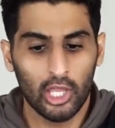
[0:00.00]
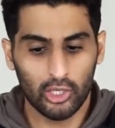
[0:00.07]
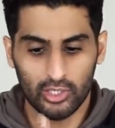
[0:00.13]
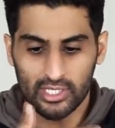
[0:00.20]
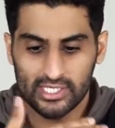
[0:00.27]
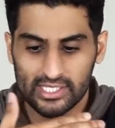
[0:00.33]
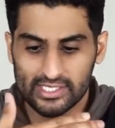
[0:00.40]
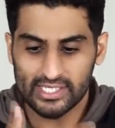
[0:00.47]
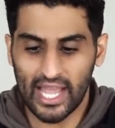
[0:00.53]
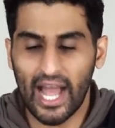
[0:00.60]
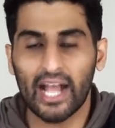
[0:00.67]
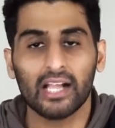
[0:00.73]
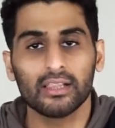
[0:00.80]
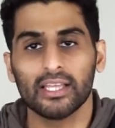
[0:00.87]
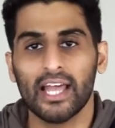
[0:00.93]
You need to
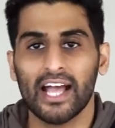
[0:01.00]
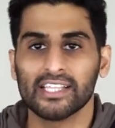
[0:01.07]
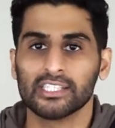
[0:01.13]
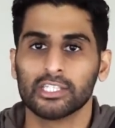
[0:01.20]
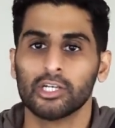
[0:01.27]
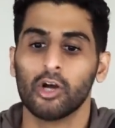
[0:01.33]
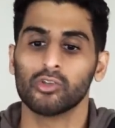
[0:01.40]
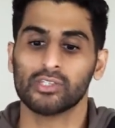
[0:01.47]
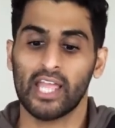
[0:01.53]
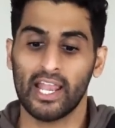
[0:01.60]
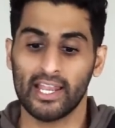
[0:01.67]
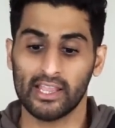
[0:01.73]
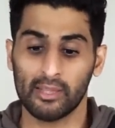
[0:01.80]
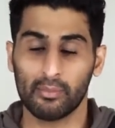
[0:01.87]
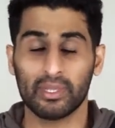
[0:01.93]
tackle it as it goes. And
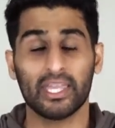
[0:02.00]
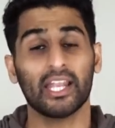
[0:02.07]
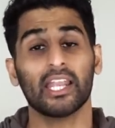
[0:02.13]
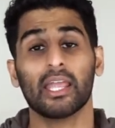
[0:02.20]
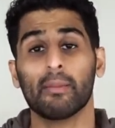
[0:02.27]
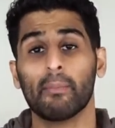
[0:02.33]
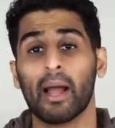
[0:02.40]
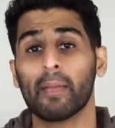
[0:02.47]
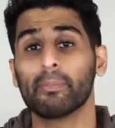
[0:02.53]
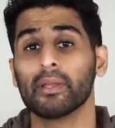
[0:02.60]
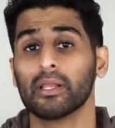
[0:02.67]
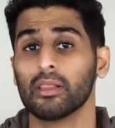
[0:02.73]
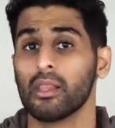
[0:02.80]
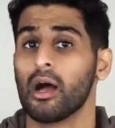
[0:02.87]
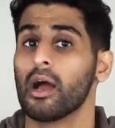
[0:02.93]
in the beginning, it might be
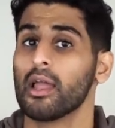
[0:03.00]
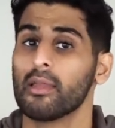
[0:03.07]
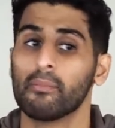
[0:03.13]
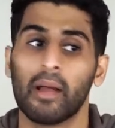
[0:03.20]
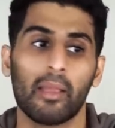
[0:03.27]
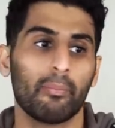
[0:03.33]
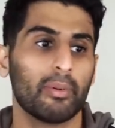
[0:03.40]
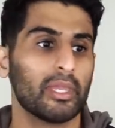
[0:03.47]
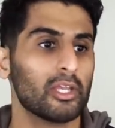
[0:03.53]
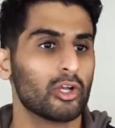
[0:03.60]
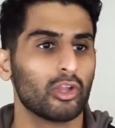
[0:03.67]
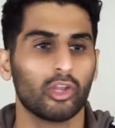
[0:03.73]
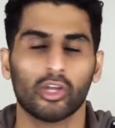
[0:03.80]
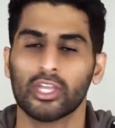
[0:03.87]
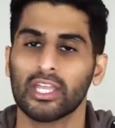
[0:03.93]
a lot. It might be you're
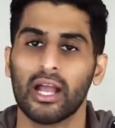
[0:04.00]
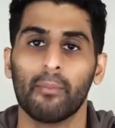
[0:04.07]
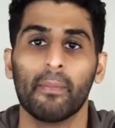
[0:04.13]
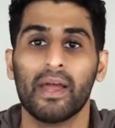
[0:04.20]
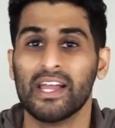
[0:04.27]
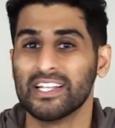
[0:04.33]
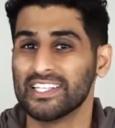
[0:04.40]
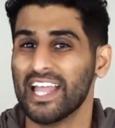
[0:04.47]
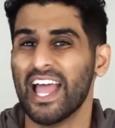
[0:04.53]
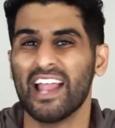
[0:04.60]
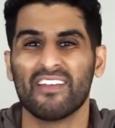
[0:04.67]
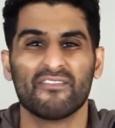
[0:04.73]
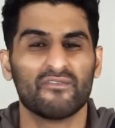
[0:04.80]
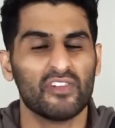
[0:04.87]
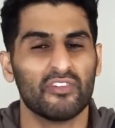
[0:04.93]
looking up
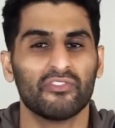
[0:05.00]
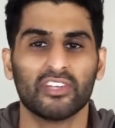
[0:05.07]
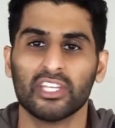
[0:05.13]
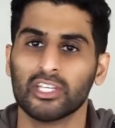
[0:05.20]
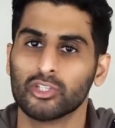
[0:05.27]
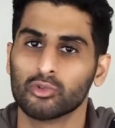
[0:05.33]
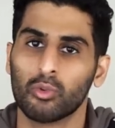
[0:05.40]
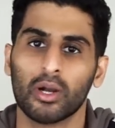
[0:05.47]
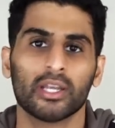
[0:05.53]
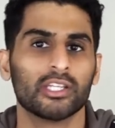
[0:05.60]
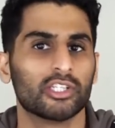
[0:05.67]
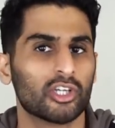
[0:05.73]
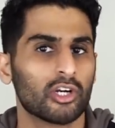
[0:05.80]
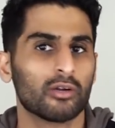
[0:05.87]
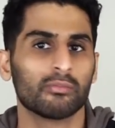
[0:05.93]
ten, fifteen, twenty
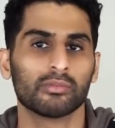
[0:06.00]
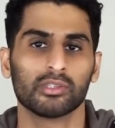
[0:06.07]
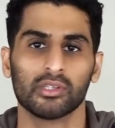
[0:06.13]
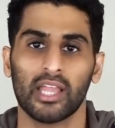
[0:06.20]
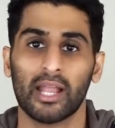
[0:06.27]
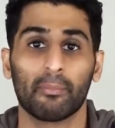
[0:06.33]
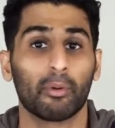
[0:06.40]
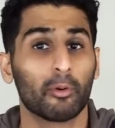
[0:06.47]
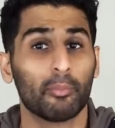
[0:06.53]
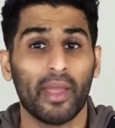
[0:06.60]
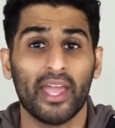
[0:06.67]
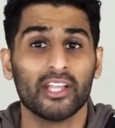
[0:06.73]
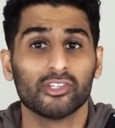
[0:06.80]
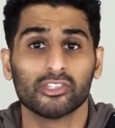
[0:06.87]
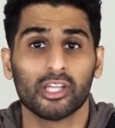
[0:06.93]
terms like per
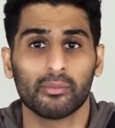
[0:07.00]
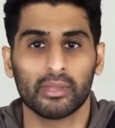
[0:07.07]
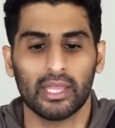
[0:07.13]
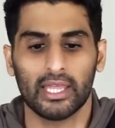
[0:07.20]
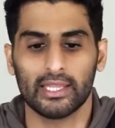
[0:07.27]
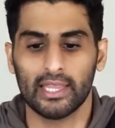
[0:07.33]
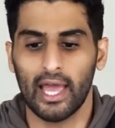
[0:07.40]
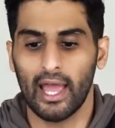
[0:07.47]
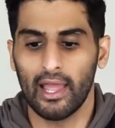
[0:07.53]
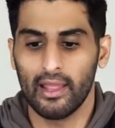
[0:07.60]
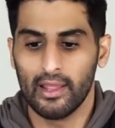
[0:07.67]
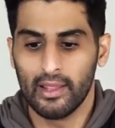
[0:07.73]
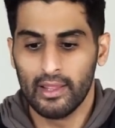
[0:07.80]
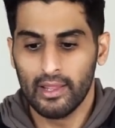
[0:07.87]
page or something like that.